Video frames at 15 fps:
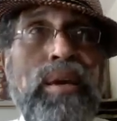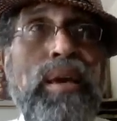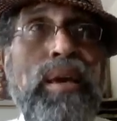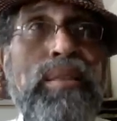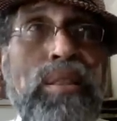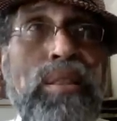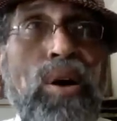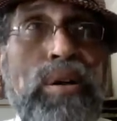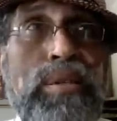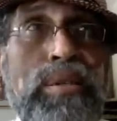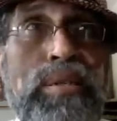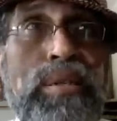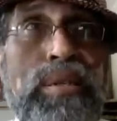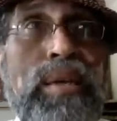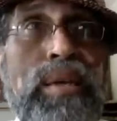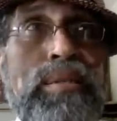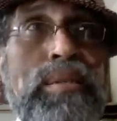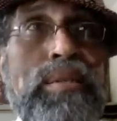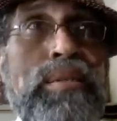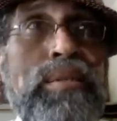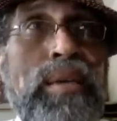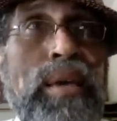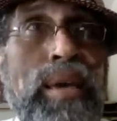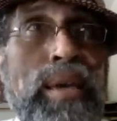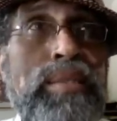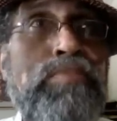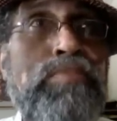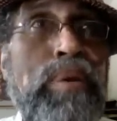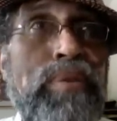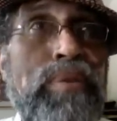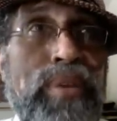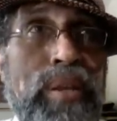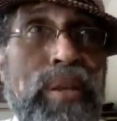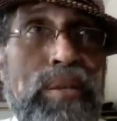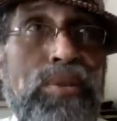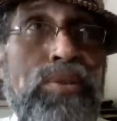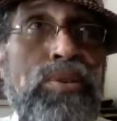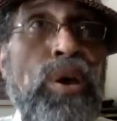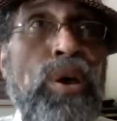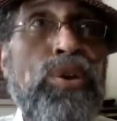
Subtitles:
In the large intestines, it's bifidus.